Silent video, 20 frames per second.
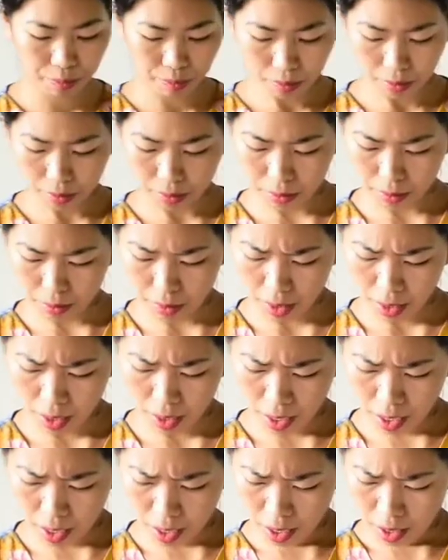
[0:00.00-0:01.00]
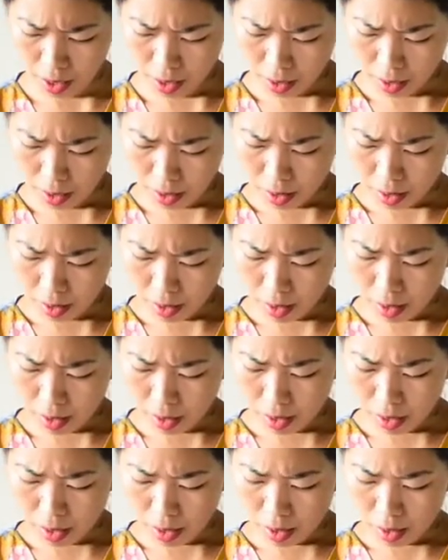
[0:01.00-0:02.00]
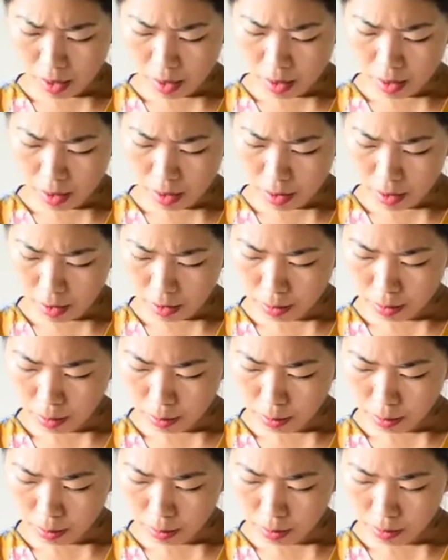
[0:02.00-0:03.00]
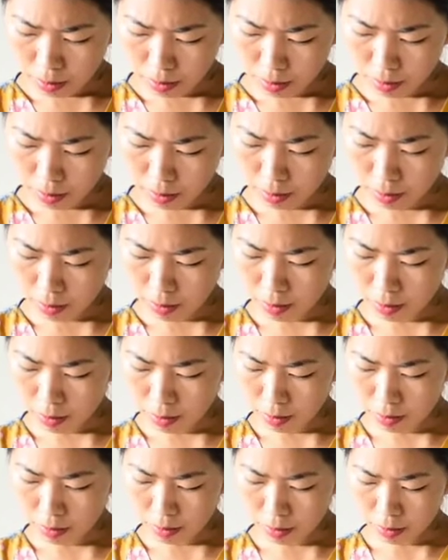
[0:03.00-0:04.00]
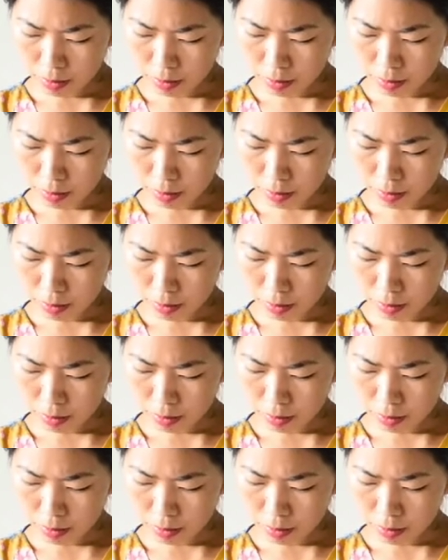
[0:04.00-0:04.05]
[no speech]